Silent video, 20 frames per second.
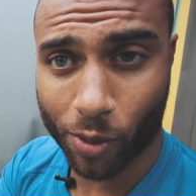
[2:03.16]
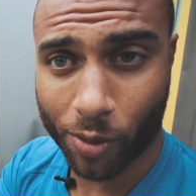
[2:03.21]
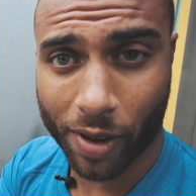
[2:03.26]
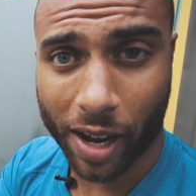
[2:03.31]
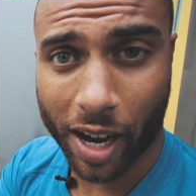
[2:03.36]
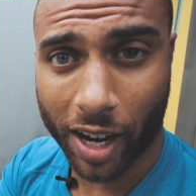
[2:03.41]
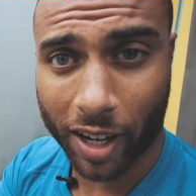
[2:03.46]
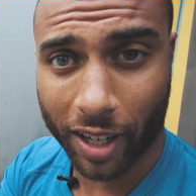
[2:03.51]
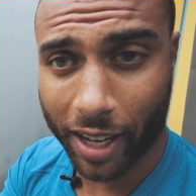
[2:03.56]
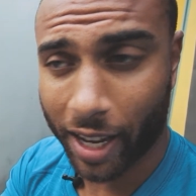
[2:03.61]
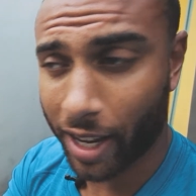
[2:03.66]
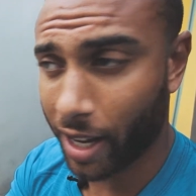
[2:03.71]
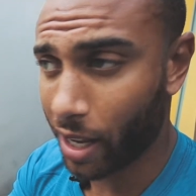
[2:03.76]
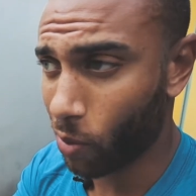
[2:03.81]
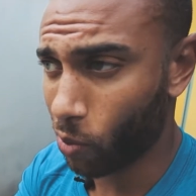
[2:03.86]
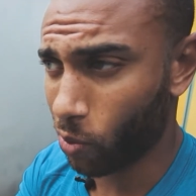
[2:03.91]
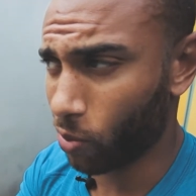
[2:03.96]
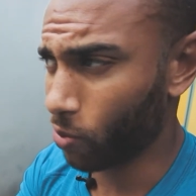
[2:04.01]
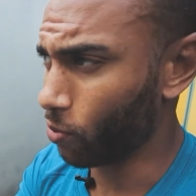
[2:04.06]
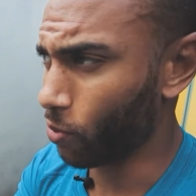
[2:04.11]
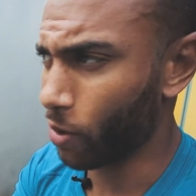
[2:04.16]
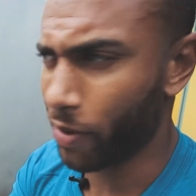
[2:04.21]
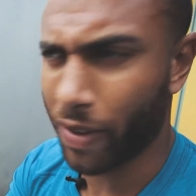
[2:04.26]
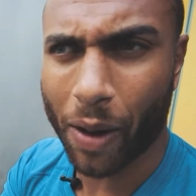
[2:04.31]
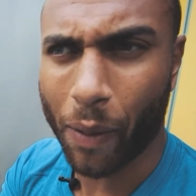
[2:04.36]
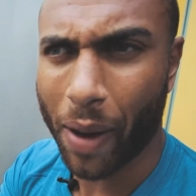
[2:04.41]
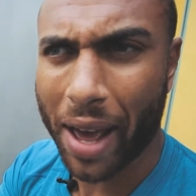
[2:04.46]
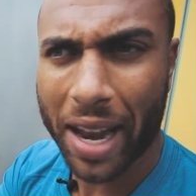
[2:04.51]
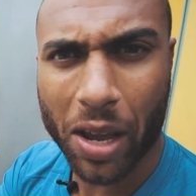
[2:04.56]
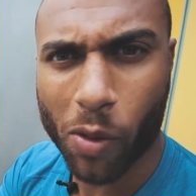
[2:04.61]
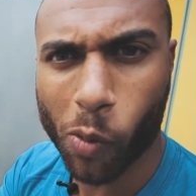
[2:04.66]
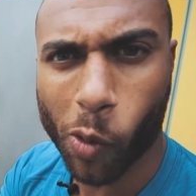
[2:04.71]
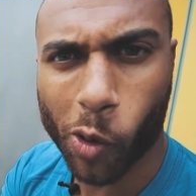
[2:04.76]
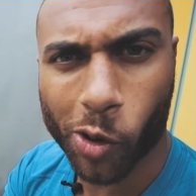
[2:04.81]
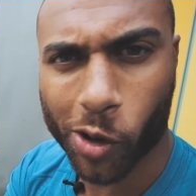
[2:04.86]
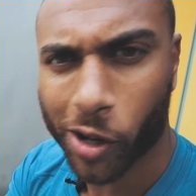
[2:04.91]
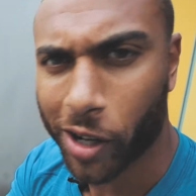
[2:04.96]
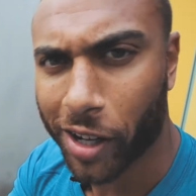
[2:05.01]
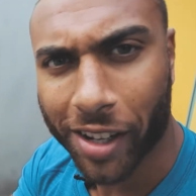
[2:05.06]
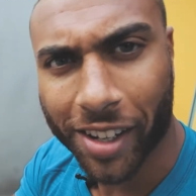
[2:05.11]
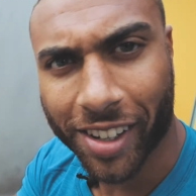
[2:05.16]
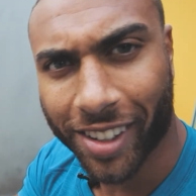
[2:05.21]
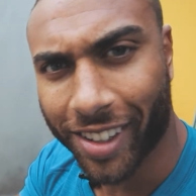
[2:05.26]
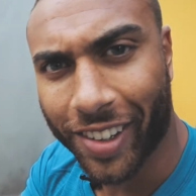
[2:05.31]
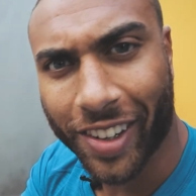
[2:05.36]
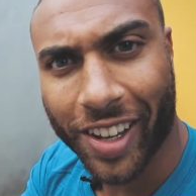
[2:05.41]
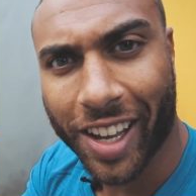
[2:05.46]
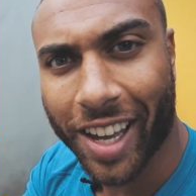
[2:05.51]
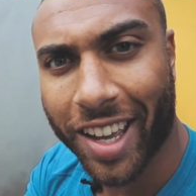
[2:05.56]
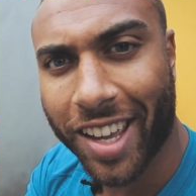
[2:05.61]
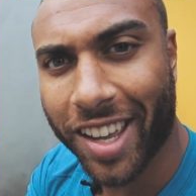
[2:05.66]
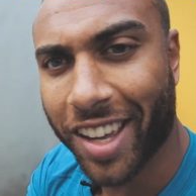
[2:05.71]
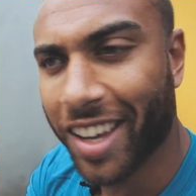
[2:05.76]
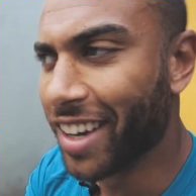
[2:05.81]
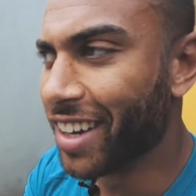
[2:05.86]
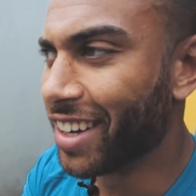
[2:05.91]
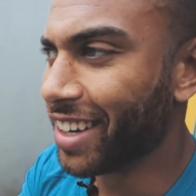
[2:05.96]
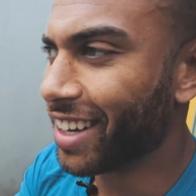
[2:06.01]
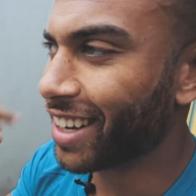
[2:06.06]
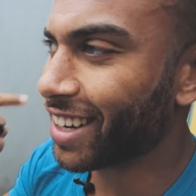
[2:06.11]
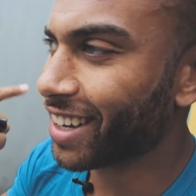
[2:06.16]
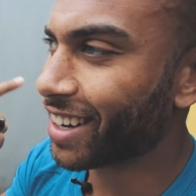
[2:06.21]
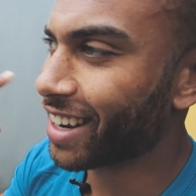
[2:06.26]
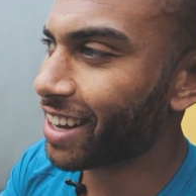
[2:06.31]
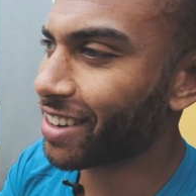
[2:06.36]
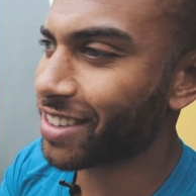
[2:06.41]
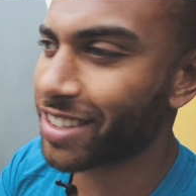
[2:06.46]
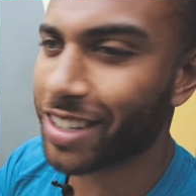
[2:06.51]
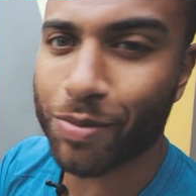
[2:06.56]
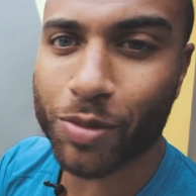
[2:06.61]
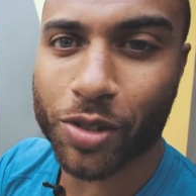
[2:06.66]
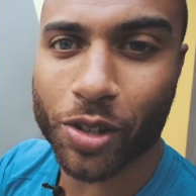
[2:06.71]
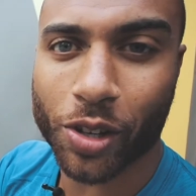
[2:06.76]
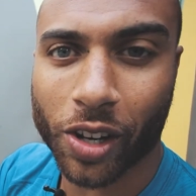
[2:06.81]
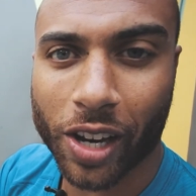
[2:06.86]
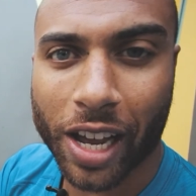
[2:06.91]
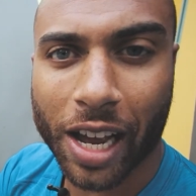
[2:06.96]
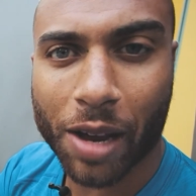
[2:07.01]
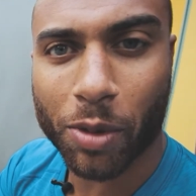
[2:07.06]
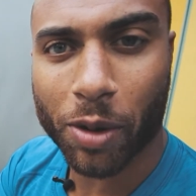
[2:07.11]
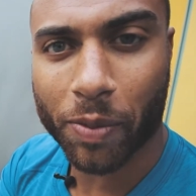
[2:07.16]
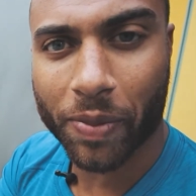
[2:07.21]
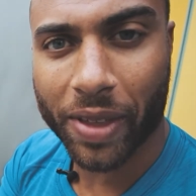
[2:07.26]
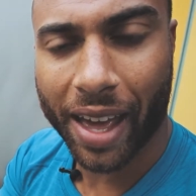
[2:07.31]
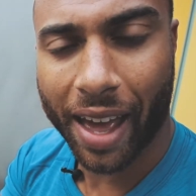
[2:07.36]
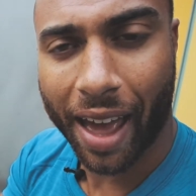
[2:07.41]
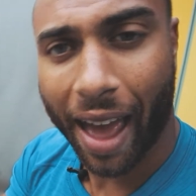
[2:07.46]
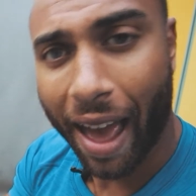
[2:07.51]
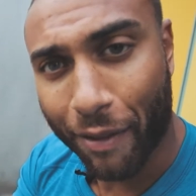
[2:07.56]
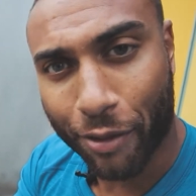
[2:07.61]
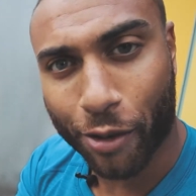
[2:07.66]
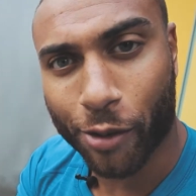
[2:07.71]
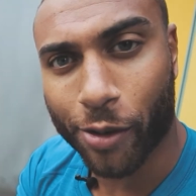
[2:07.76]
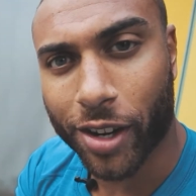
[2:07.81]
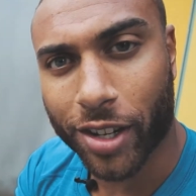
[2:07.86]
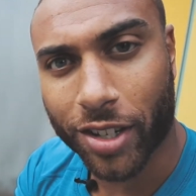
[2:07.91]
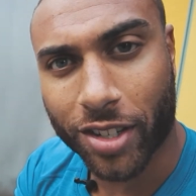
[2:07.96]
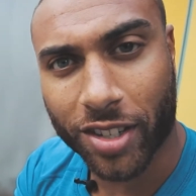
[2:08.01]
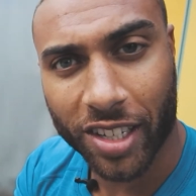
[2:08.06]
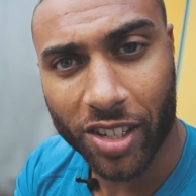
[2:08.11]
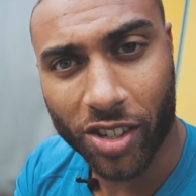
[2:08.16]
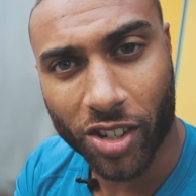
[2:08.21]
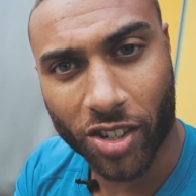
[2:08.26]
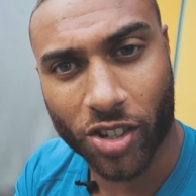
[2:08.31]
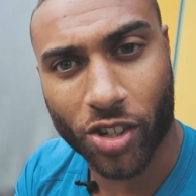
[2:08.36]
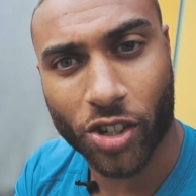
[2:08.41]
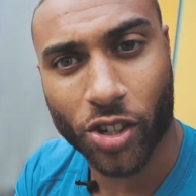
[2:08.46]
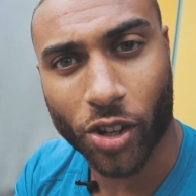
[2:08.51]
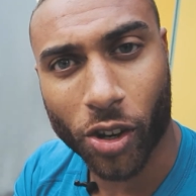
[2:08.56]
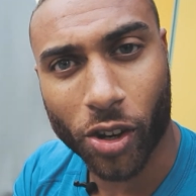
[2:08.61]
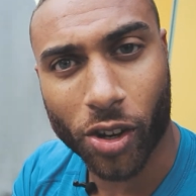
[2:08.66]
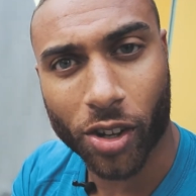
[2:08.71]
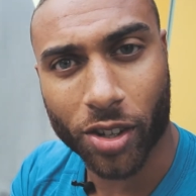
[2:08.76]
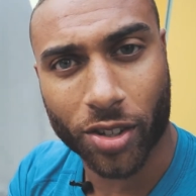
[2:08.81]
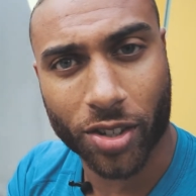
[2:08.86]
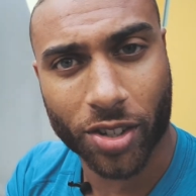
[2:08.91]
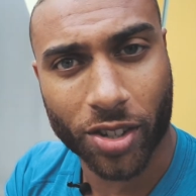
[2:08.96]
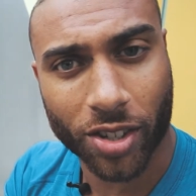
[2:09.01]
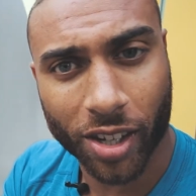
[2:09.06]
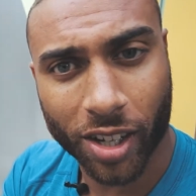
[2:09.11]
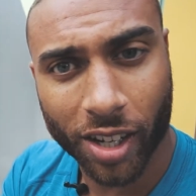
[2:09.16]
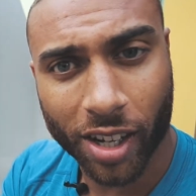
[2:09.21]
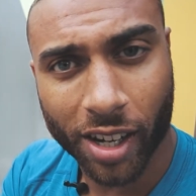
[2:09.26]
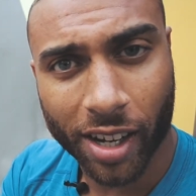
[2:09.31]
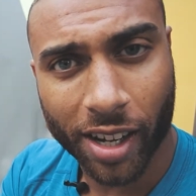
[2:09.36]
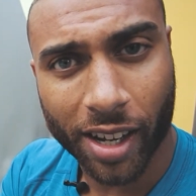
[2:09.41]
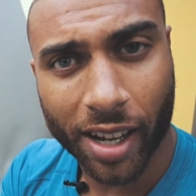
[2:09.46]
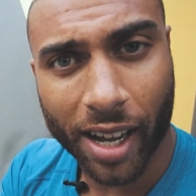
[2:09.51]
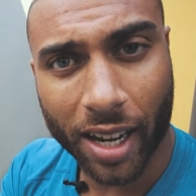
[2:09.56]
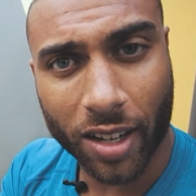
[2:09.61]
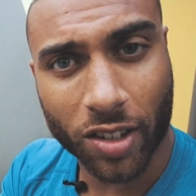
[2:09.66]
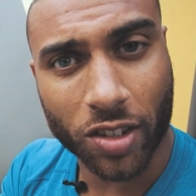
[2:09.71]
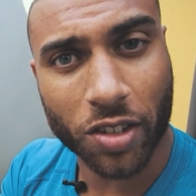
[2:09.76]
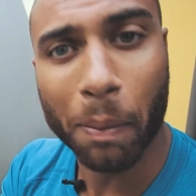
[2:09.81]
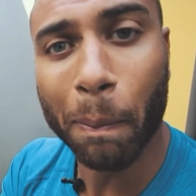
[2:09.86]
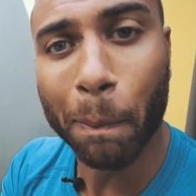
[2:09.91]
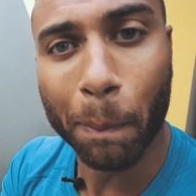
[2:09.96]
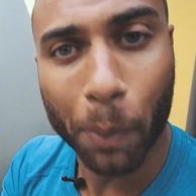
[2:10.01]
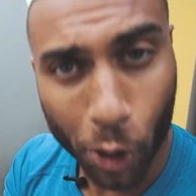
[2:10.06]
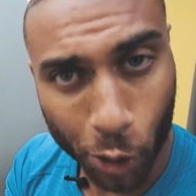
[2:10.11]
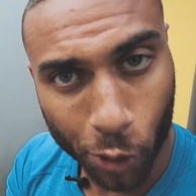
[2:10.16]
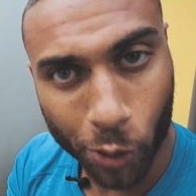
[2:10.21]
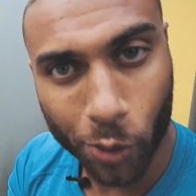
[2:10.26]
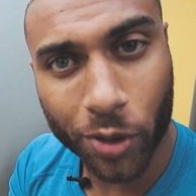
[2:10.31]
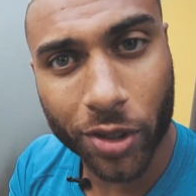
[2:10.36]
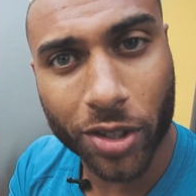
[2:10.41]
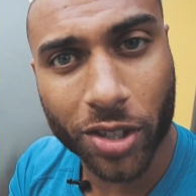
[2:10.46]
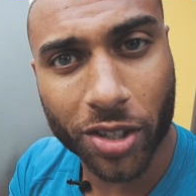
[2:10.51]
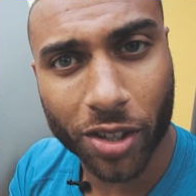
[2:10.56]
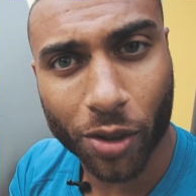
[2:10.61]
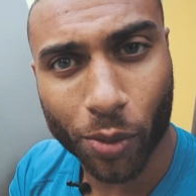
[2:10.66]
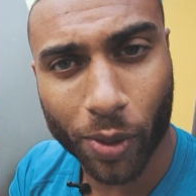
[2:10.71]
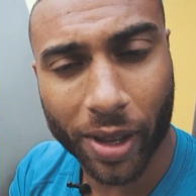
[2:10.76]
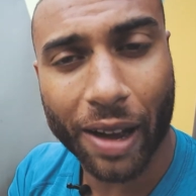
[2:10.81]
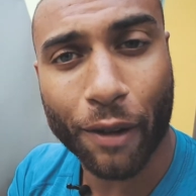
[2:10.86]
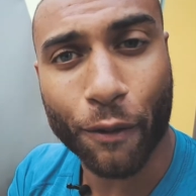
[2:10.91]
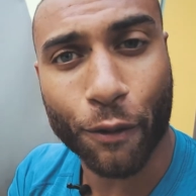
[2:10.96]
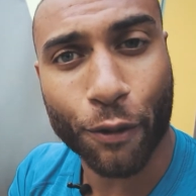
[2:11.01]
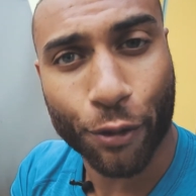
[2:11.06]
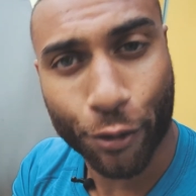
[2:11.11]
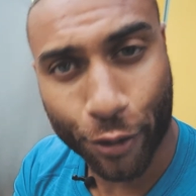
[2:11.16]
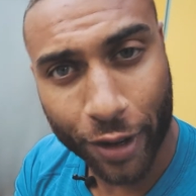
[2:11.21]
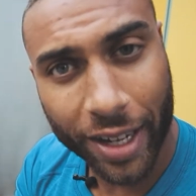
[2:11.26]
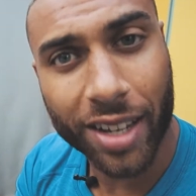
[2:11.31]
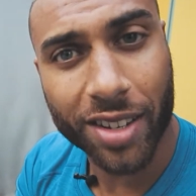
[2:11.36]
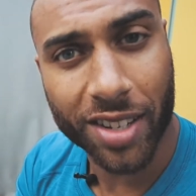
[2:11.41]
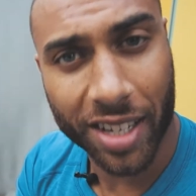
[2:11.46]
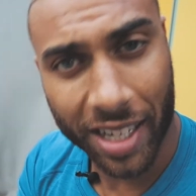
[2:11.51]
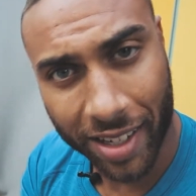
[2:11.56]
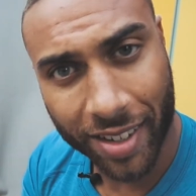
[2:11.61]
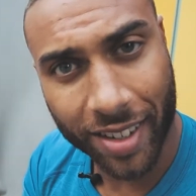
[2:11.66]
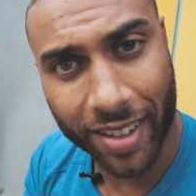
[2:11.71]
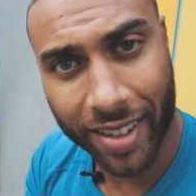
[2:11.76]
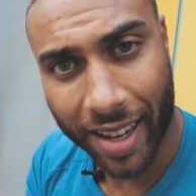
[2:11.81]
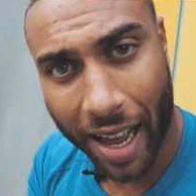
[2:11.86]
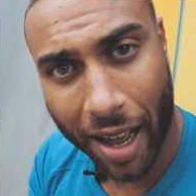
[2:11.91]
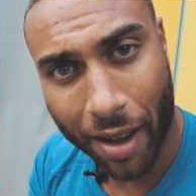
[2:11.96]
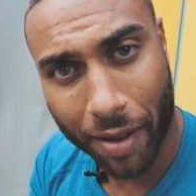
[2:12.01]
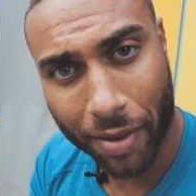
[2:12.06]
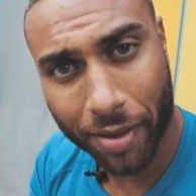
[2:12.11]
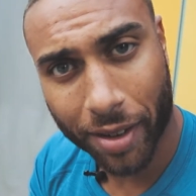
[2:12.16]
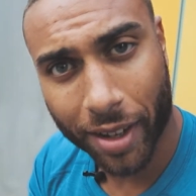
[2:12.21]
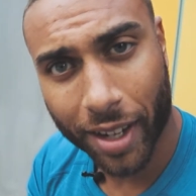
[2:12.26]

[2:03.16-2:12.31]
with hardly any, without any water, okay? It allows him to climb up the Everest in just shorts and some boots without freezing to death.